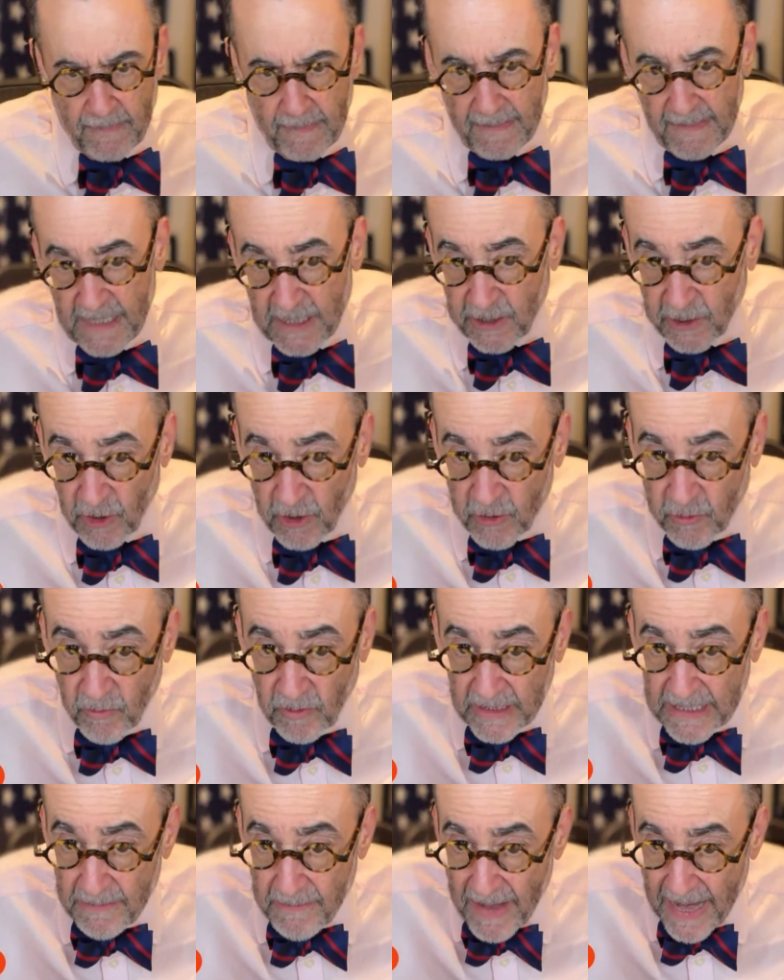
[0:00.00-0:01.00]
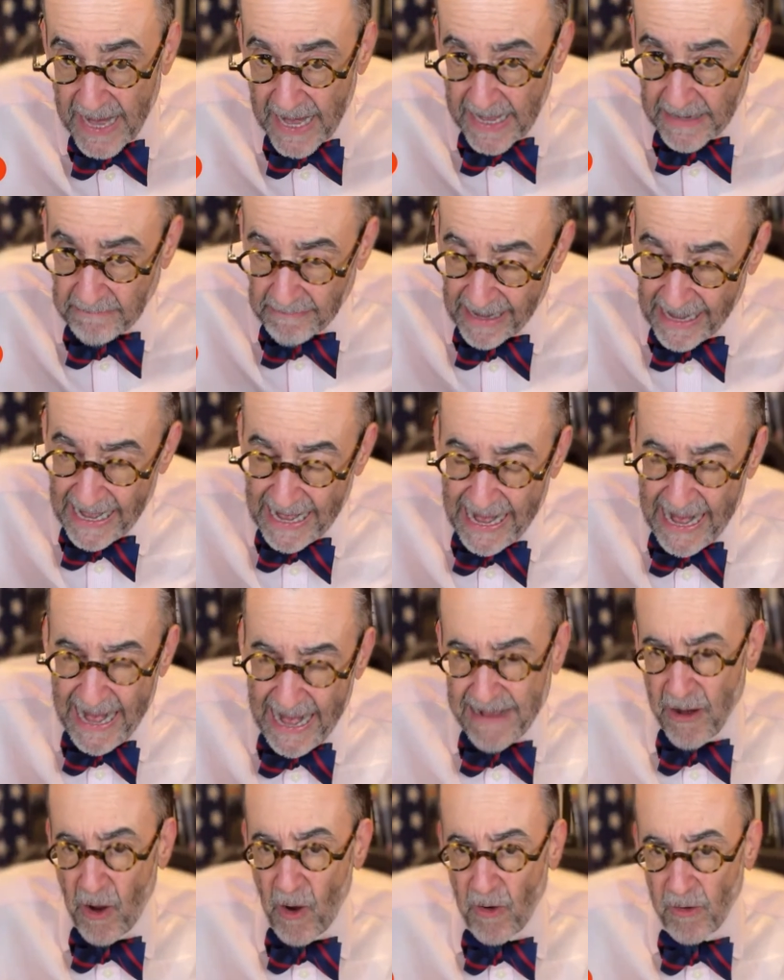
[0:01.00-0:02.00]
This looks really bad. I
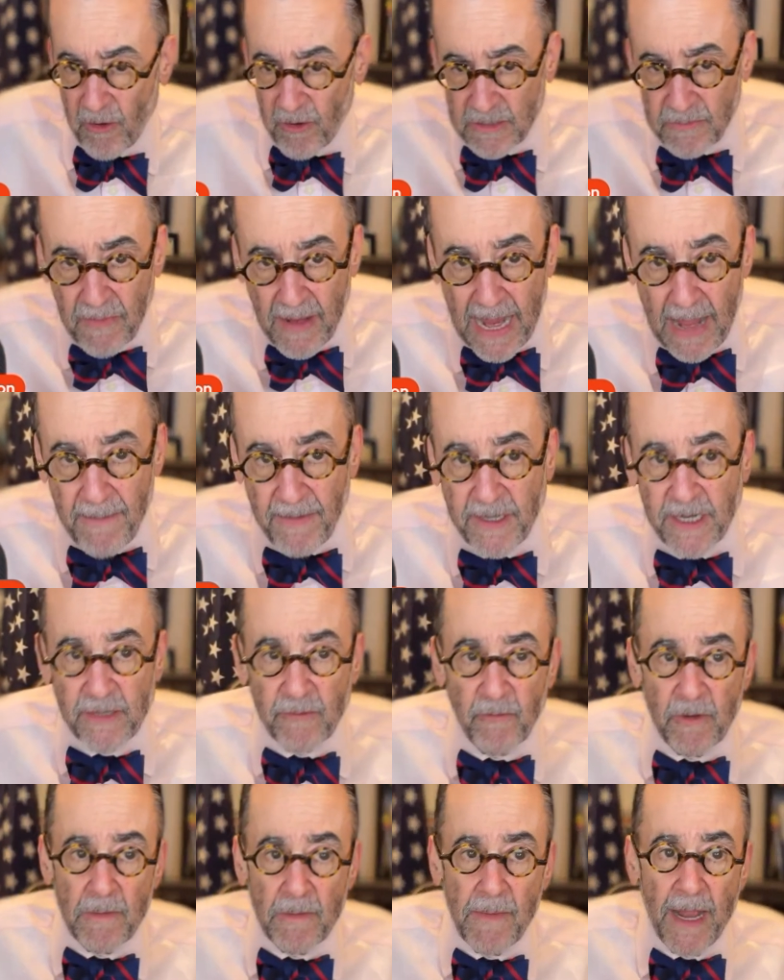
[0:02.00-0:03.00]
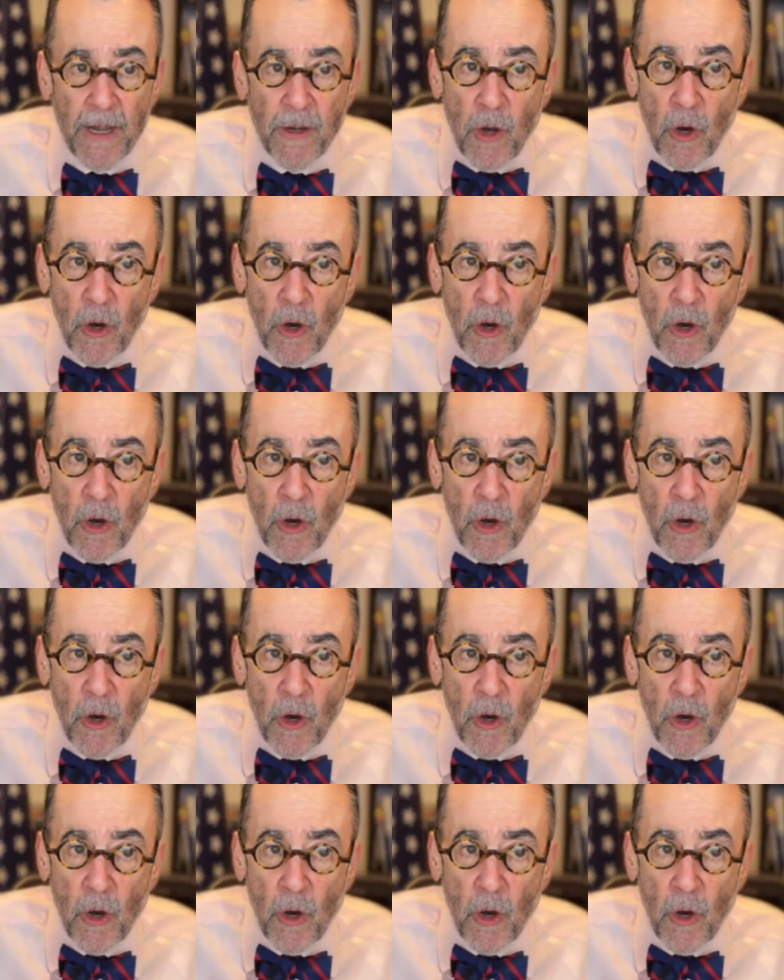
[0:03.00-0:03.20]
know it looks bad, but it doesn't really matter.